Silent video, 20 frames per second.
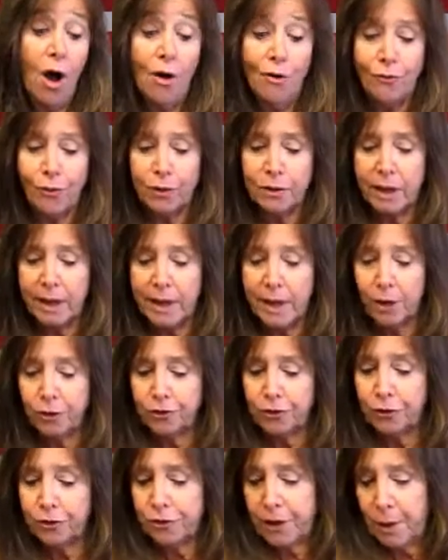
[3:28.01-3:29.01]
For
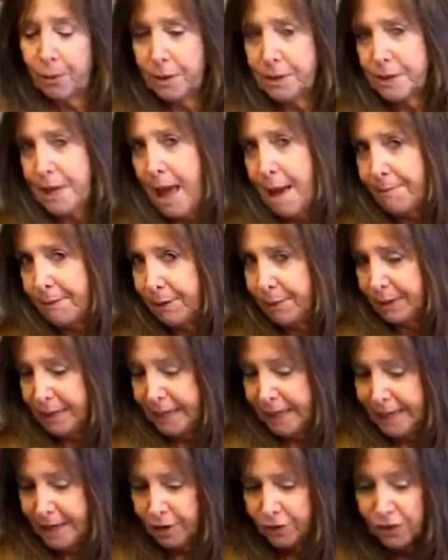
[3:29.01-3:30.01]
Leos, you say, what is happening with
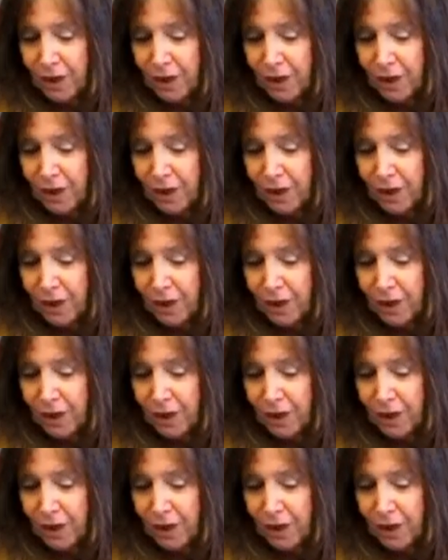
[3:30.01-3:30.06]
Leos?